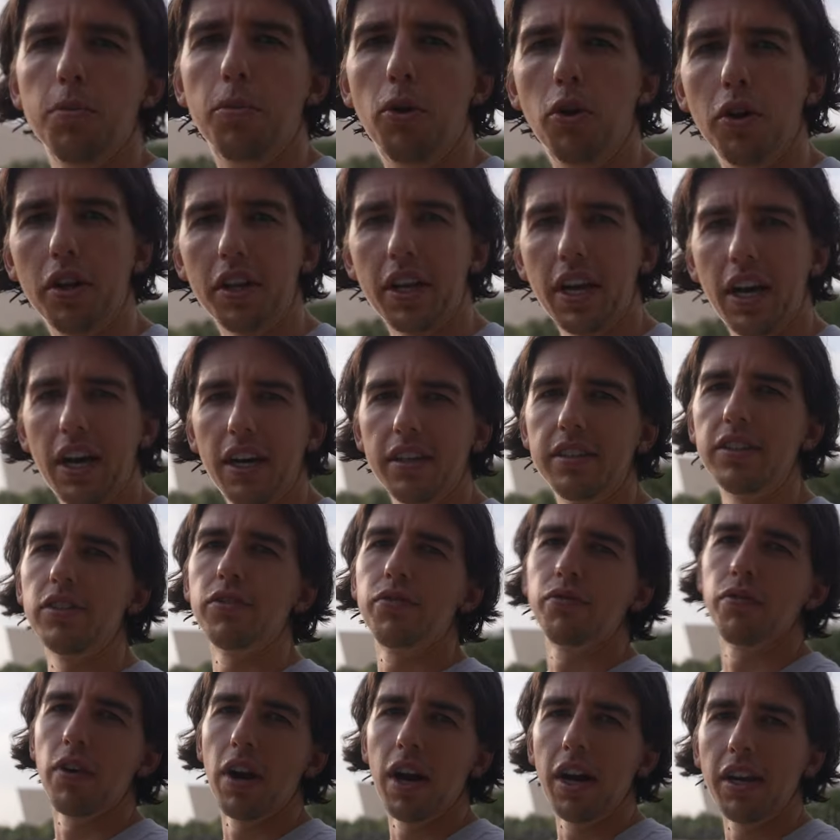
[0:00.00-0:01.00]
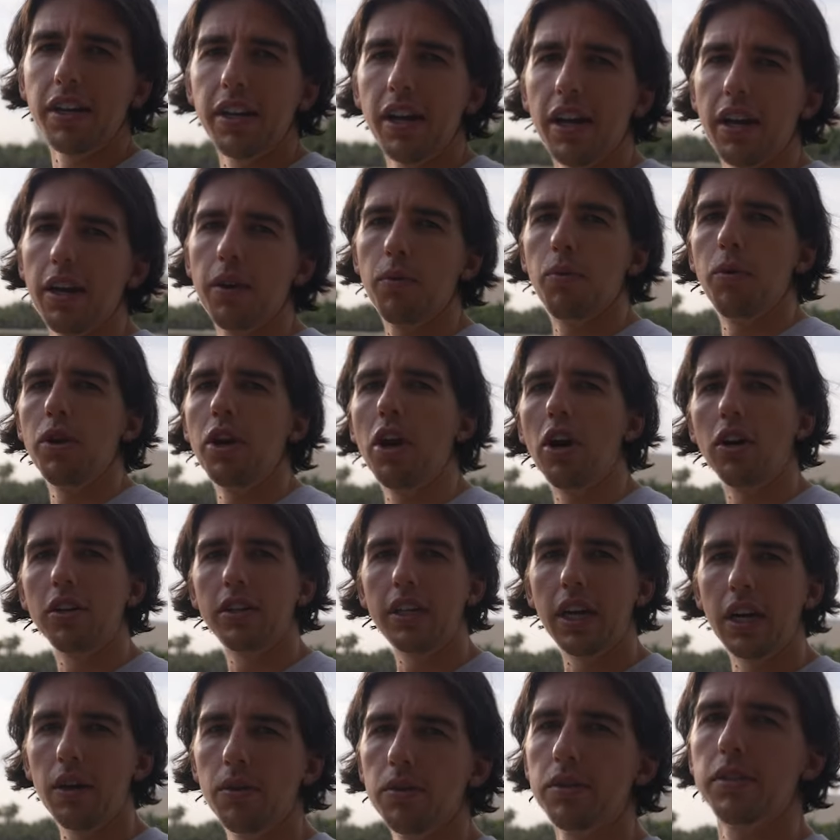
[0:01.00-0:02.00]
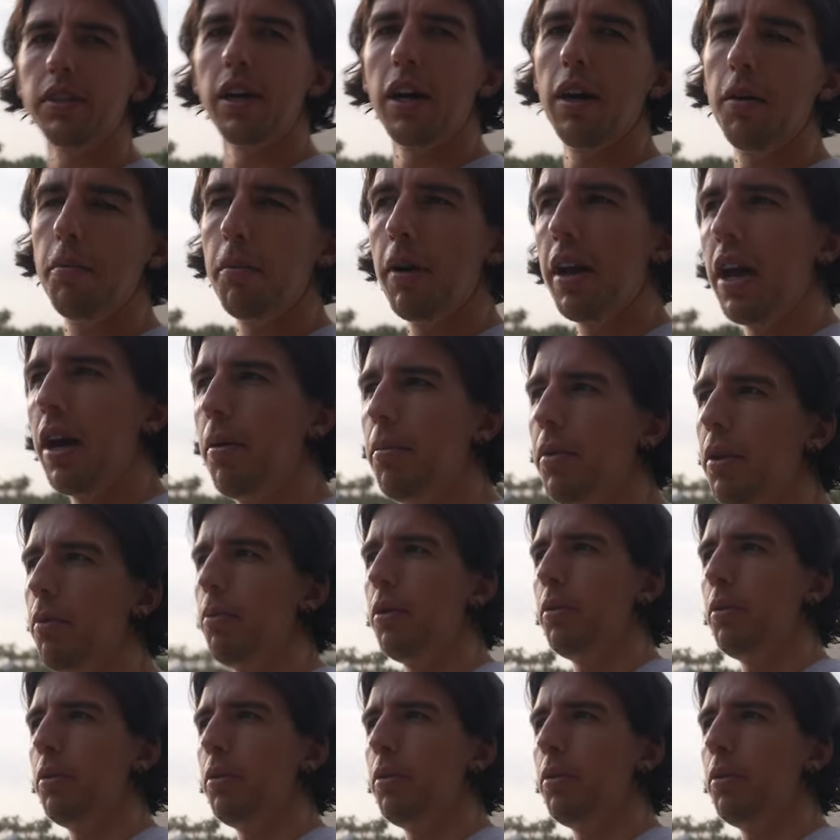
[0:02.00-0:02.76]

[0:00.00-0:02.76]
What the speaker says: Good morning, guys. It's Friday. We are downtown Miami.